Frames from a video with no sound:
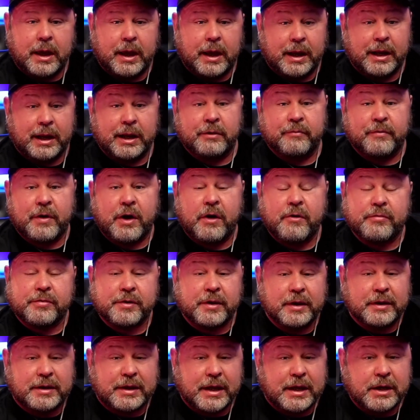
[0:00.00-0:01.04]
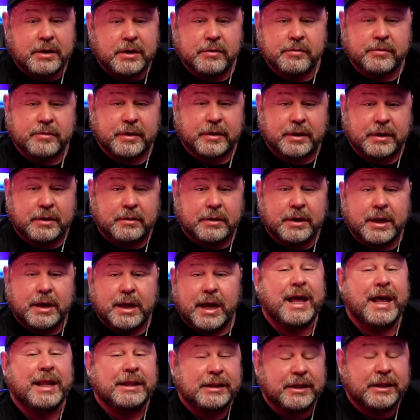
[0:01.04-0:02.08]
and it evolves continuously.
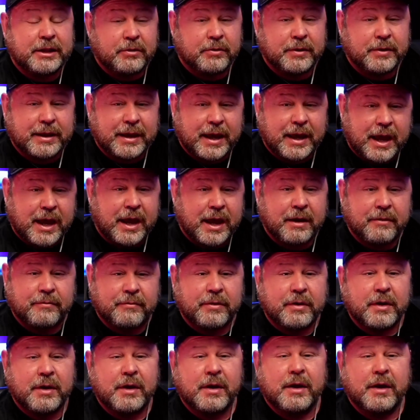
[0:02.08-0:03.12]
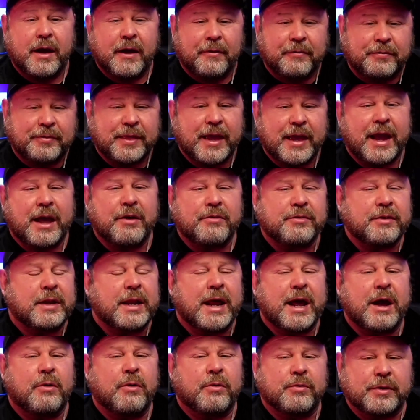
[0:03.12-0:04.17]
I literally have 1,000
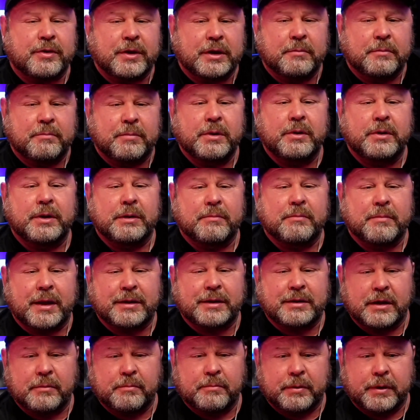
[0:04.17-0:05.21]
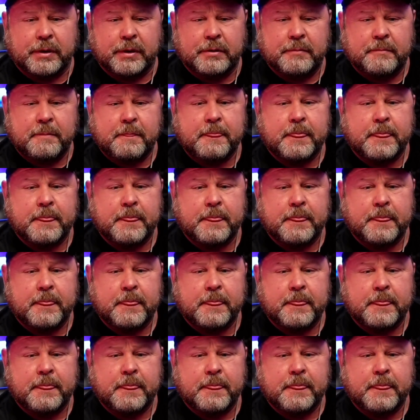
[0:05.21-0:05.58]
hours into building my template.